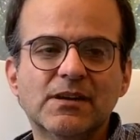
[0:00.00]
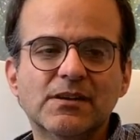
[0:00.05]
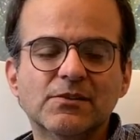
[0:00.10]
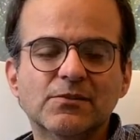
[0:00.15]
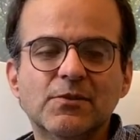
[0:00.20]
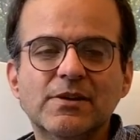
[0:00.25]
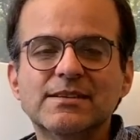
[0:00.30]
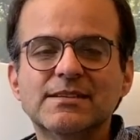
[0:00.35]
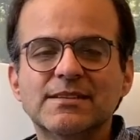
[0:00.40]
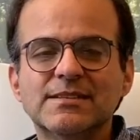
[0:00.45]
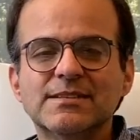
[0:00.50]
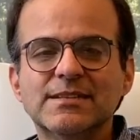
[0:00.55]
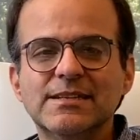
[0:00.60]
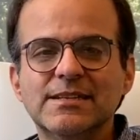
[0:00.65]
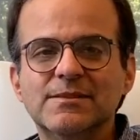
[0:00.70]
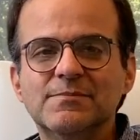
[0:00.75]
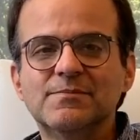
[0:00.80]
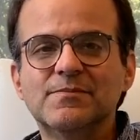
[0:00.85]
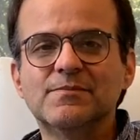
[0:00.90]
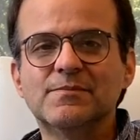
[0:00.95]
great to
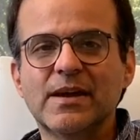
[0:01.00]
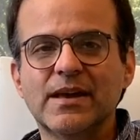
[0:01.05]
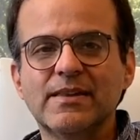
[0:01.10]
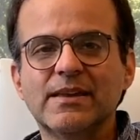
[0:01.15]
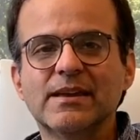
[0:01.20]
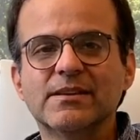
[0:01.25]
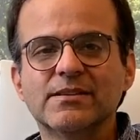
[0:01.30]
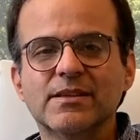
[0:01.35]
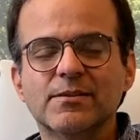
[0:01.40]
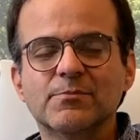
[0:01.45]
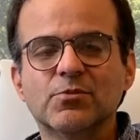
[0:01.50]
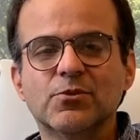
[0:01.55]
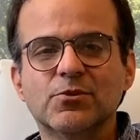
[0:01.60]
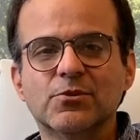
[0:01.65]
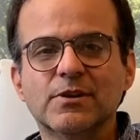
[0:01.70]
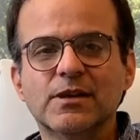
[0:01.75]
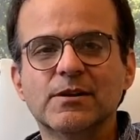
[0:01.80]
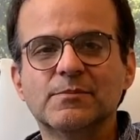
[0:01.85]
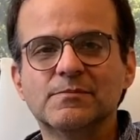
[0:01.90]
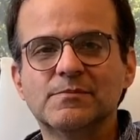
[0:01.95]
see by the end of the
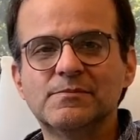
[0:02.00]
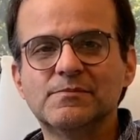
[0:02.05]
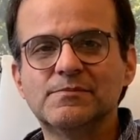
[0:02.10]
program.